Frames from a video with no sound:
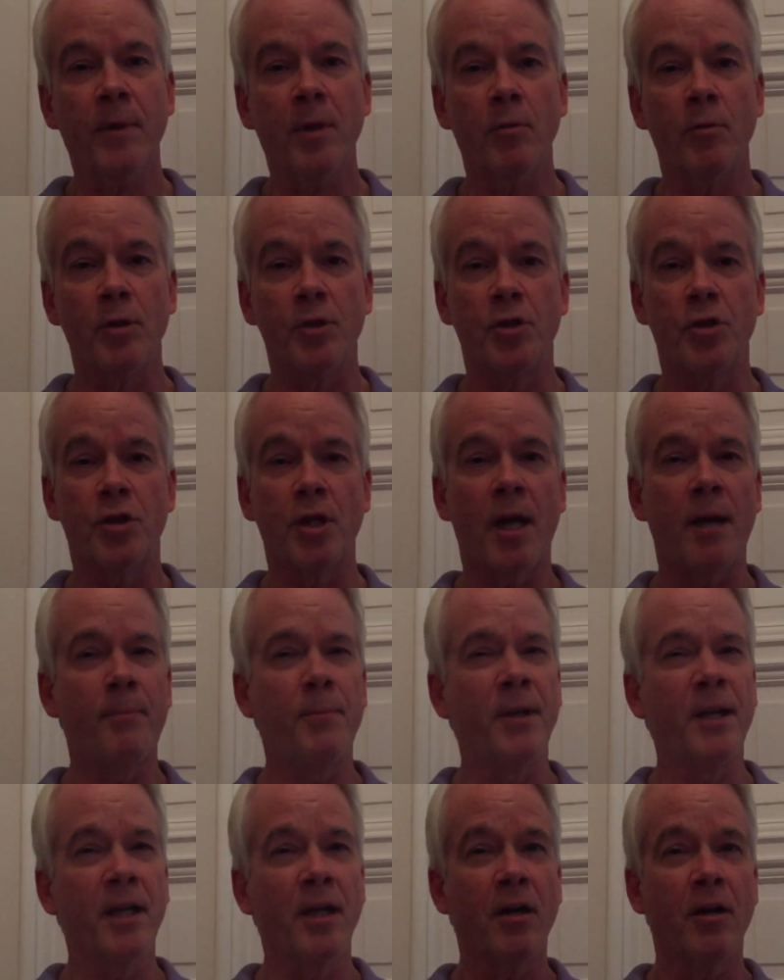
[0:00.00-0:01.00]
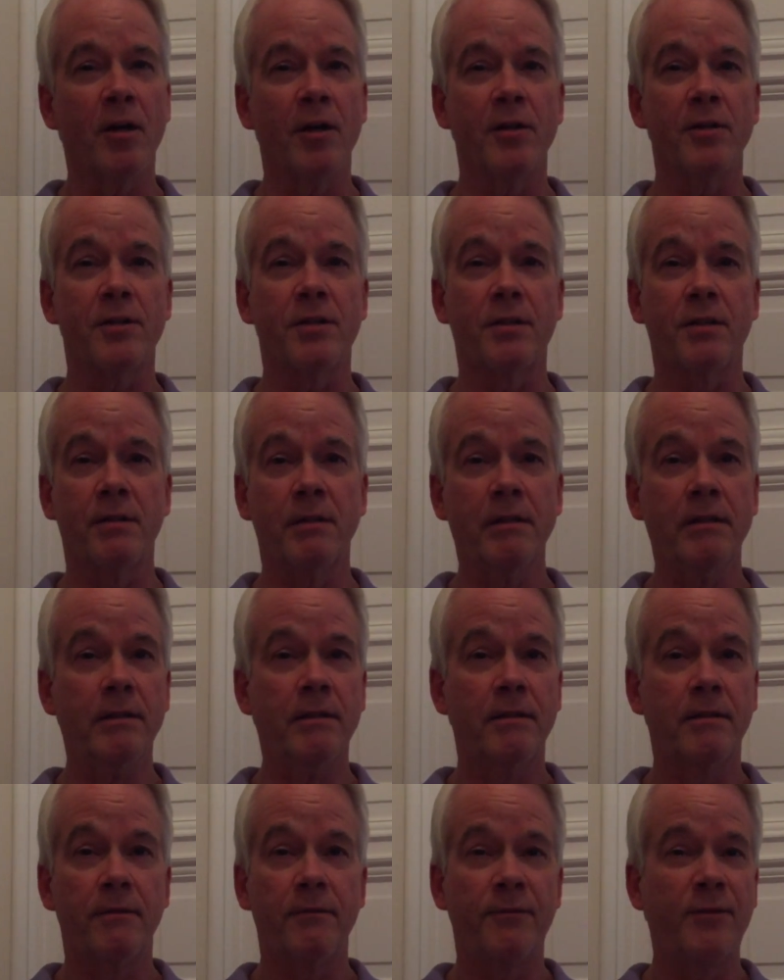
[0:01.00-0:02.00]
with shopping carts
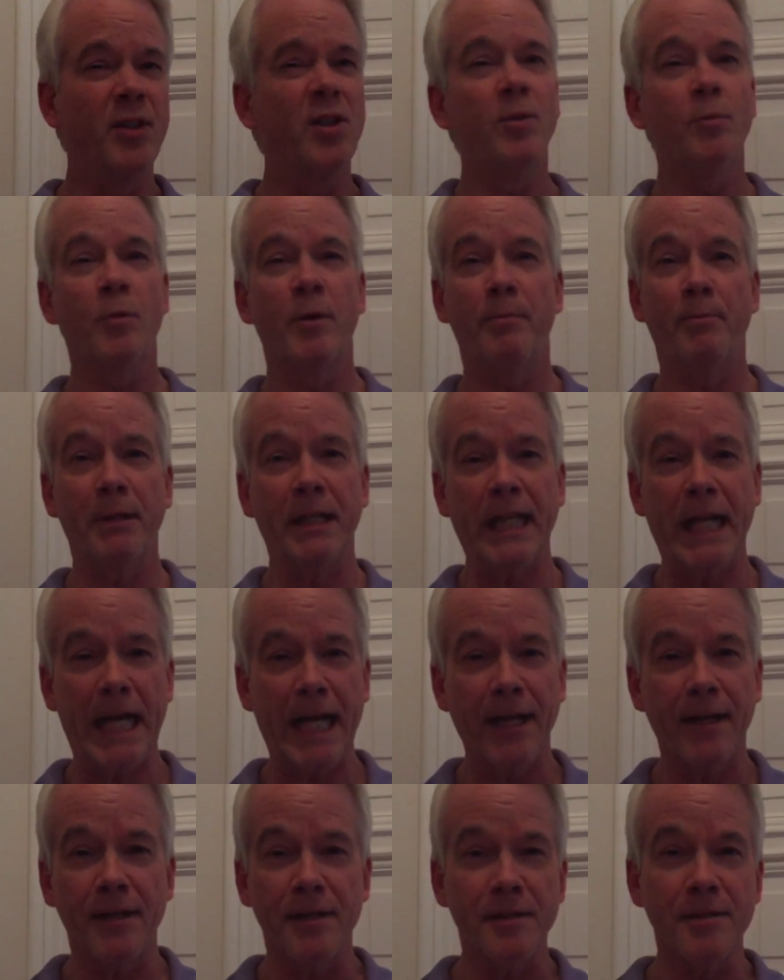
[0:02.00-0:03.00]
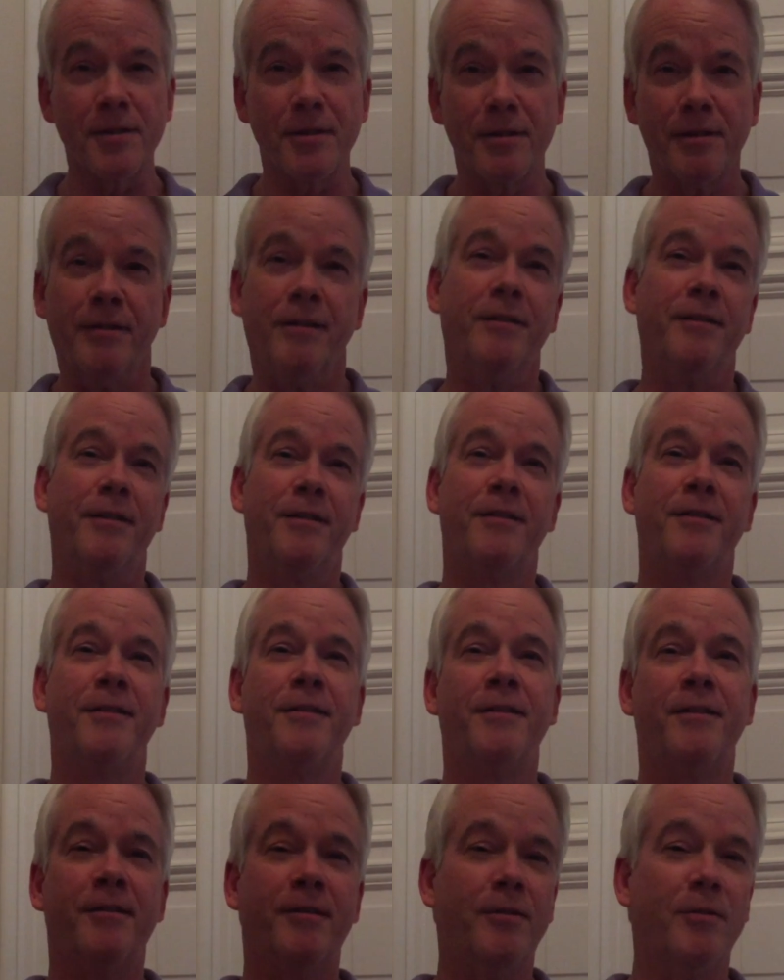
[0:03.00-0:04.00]
filled with bananas
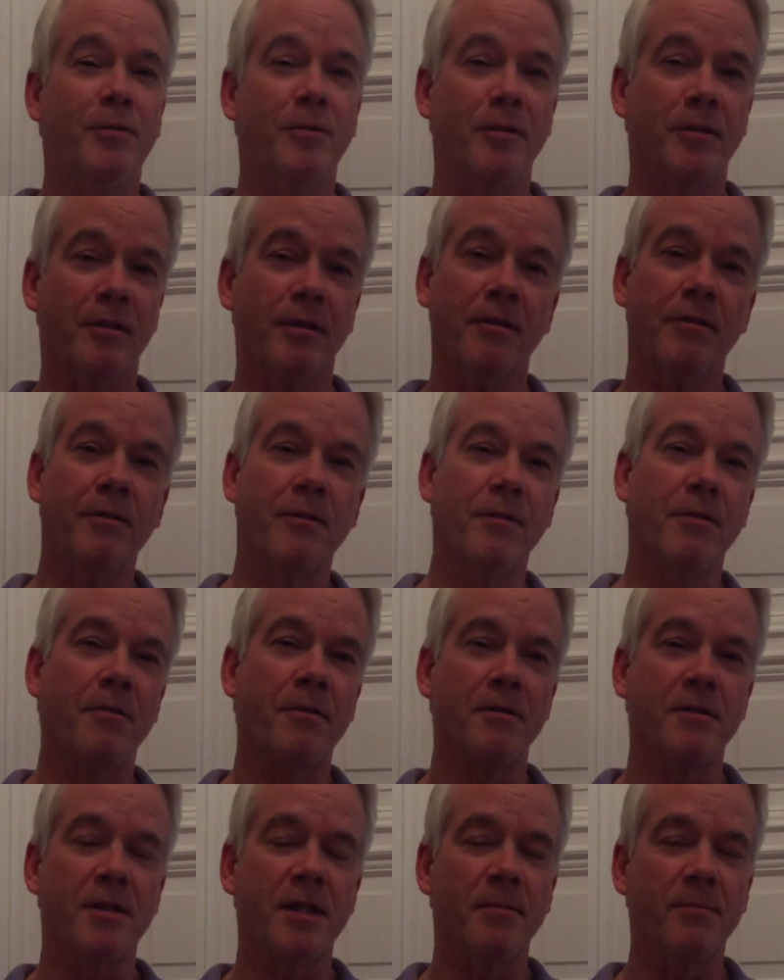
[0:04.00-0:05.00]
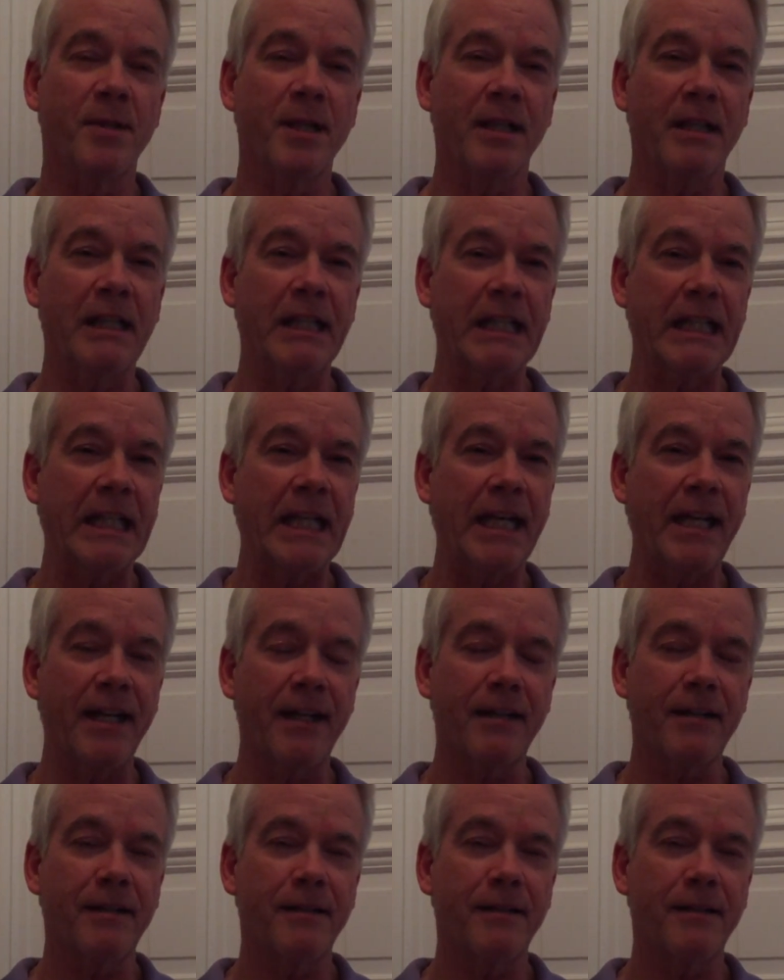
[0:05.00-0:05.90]
or something like that.